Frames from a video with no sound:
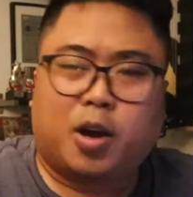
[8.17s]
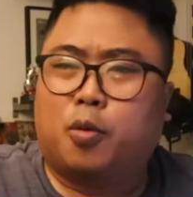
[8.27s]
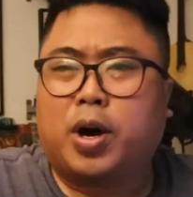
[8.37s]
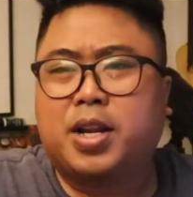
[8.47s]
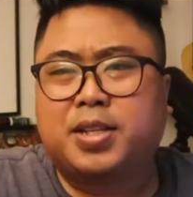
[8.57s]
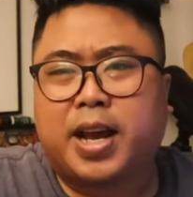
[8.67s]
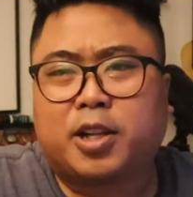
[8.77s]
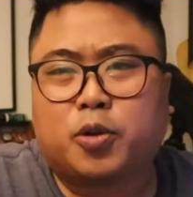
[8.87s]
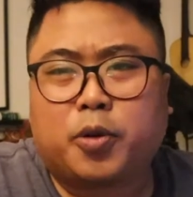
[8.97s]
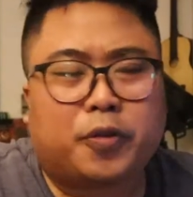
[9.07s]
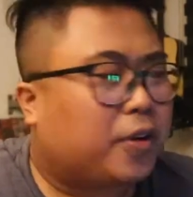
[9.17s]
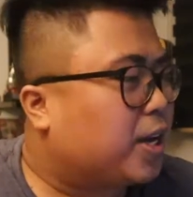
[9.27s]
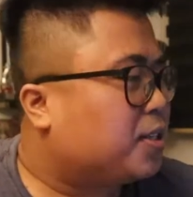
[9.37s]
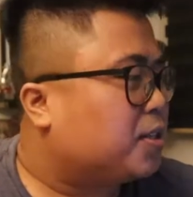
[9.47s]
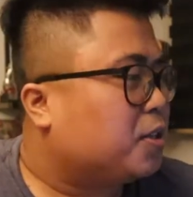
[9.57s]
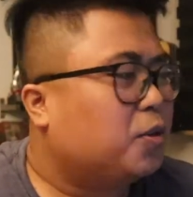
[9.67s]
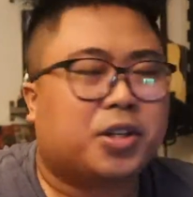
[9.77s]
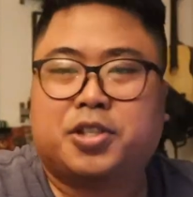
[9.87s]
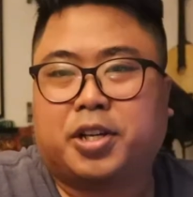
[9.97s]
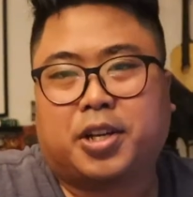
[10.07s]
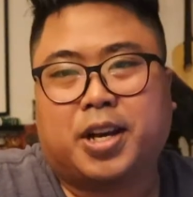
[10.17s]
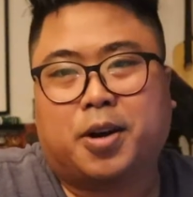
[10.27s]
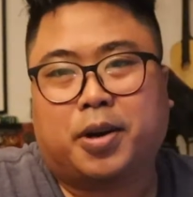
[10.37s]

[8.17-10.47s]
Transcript: What is Hacktoberfest? You can check it out,